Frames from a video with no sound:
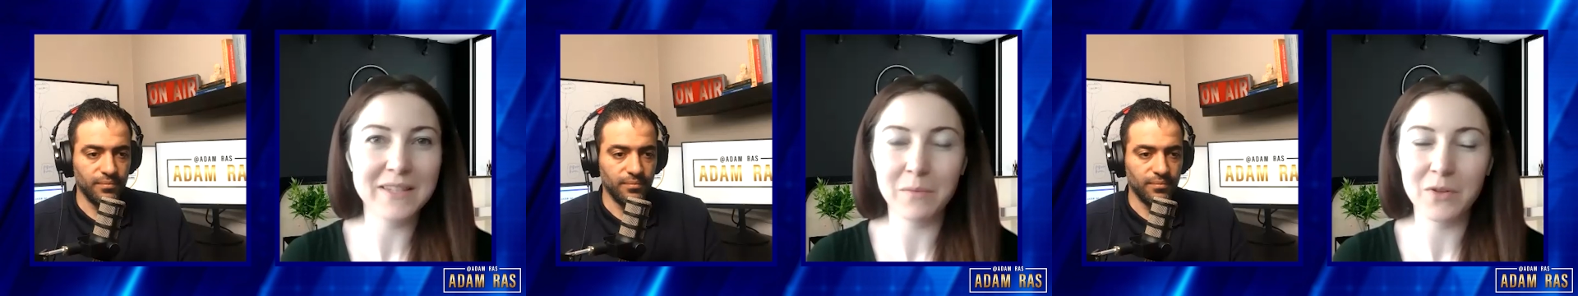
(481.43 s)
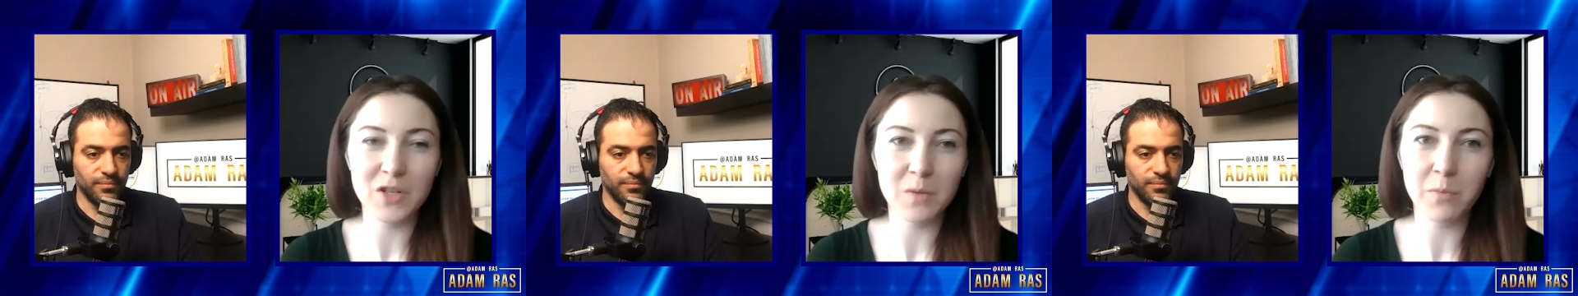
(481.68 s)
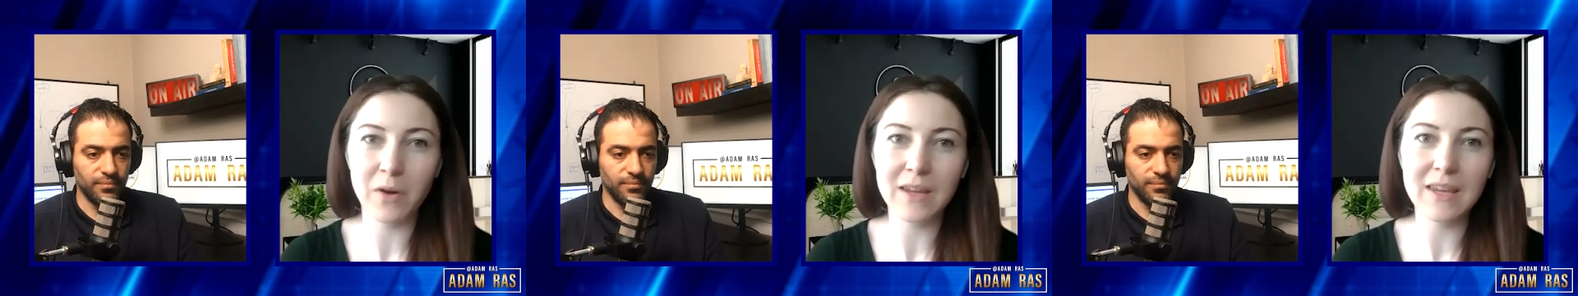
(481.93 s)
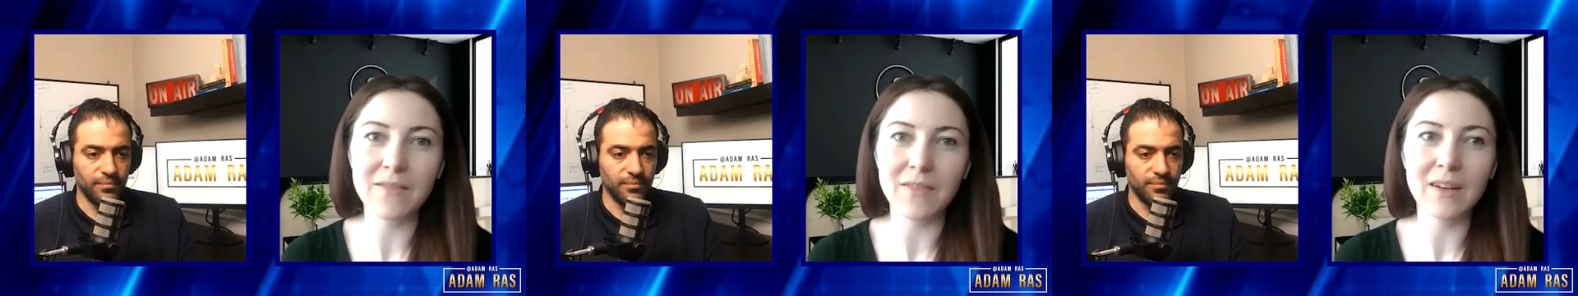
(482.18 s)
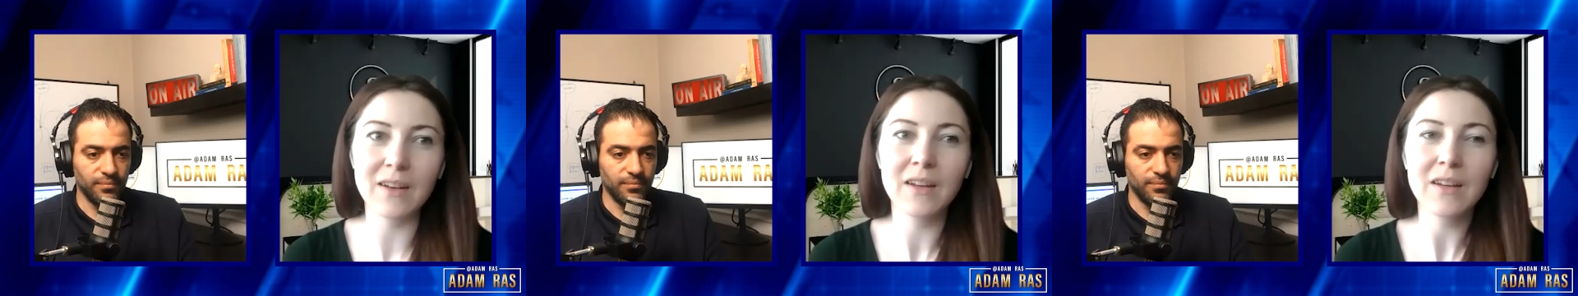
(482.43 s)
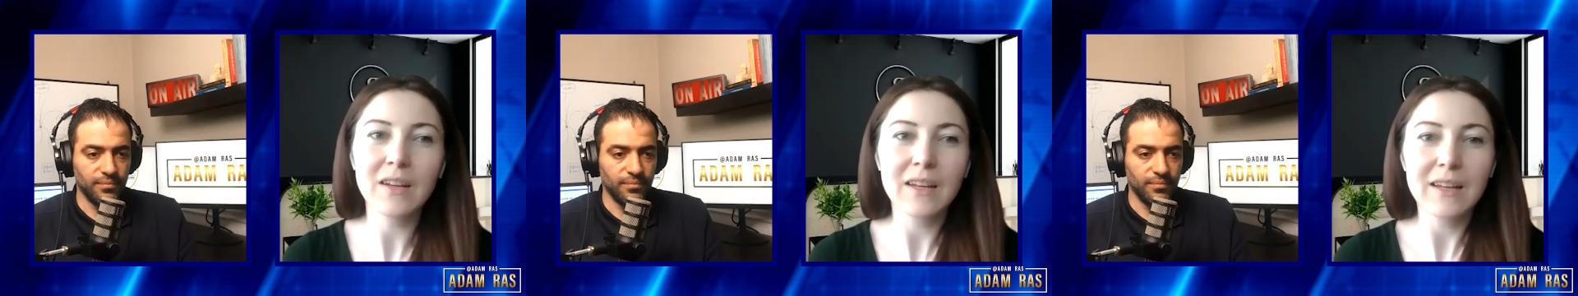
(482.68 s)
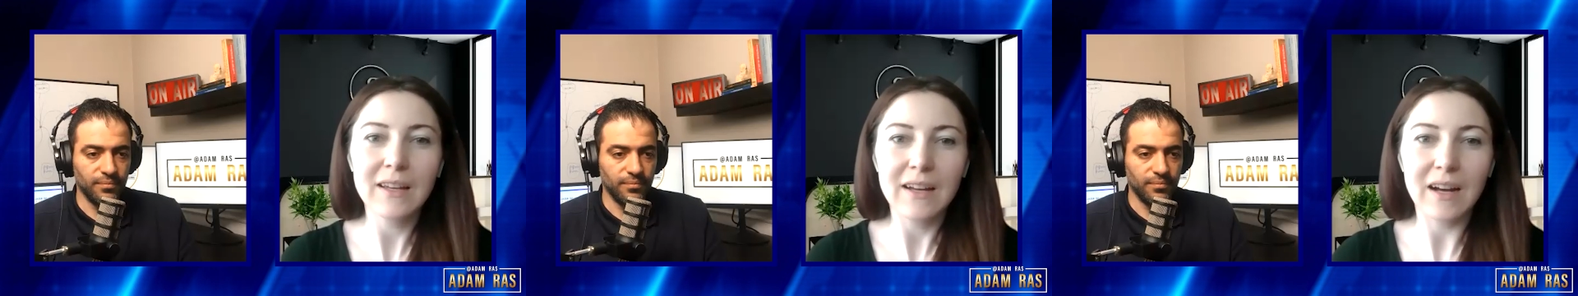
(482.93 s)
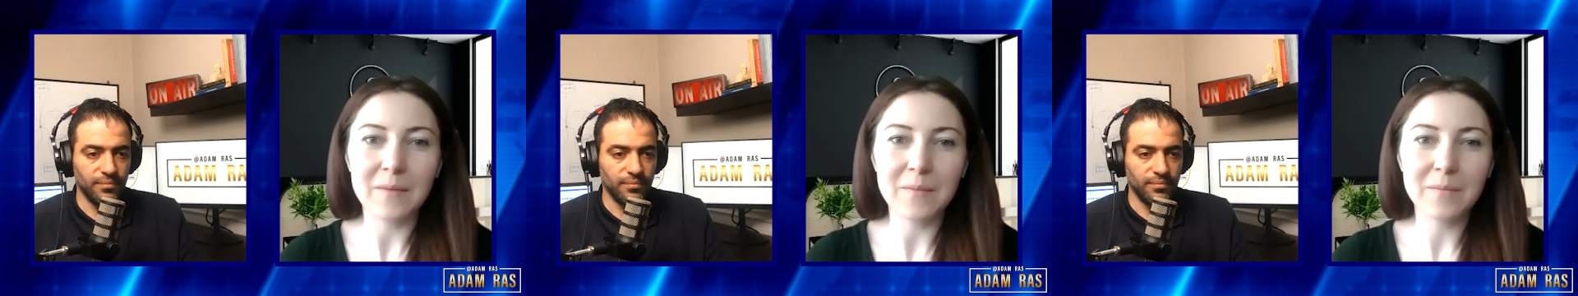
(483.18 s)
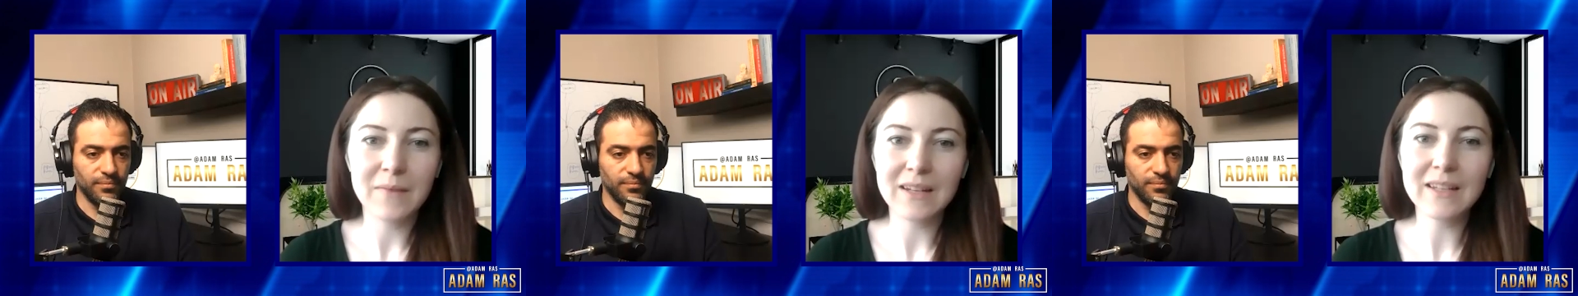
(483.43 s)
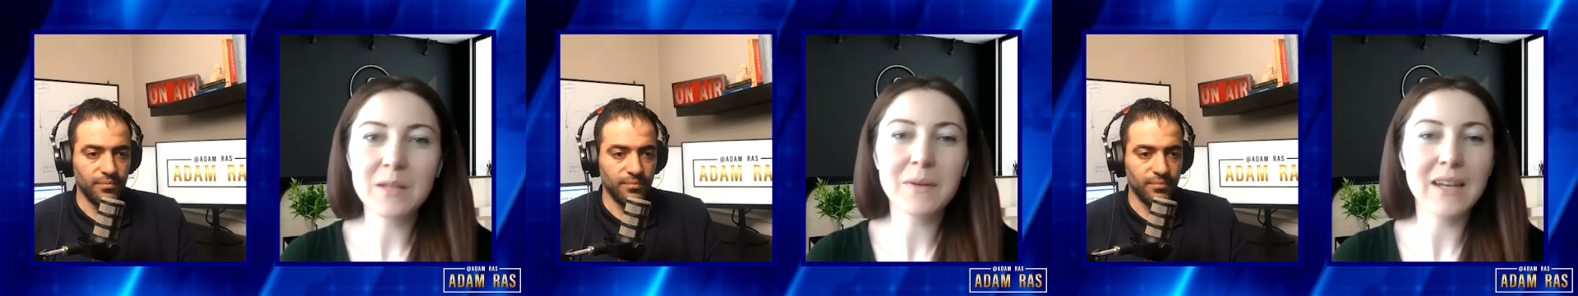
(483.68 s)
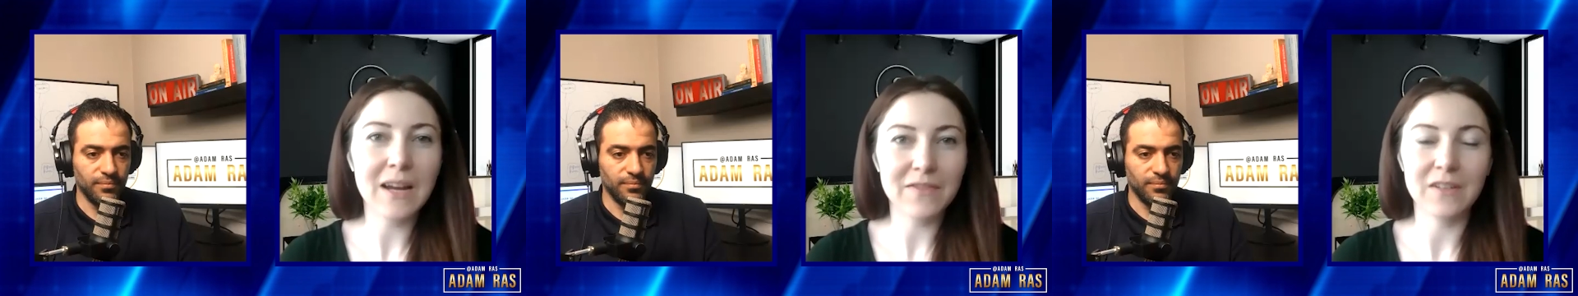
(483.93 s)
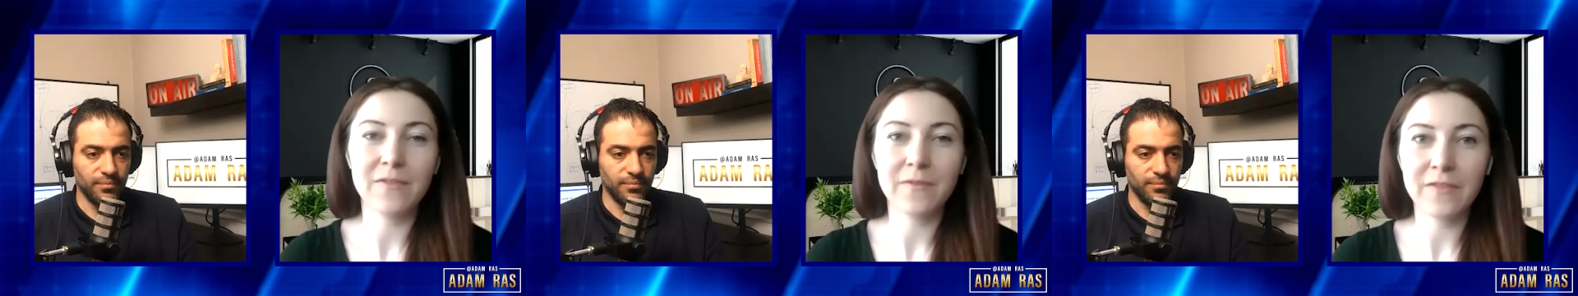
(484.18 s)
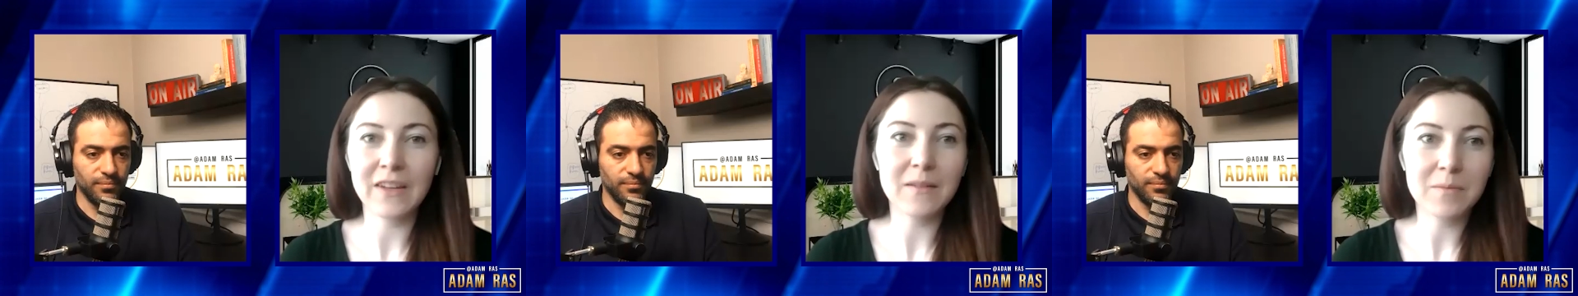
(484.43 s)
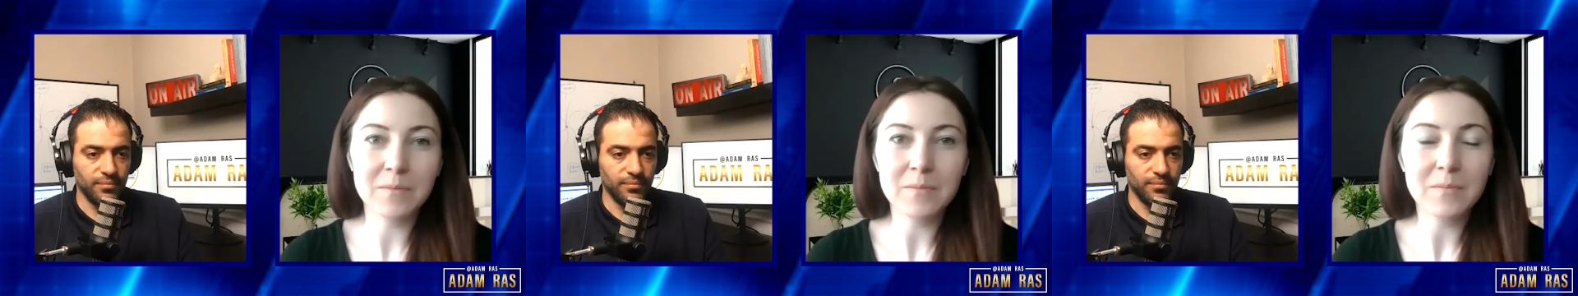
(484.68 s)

Speaker 1: that were just break even um, at least we didn't have to feed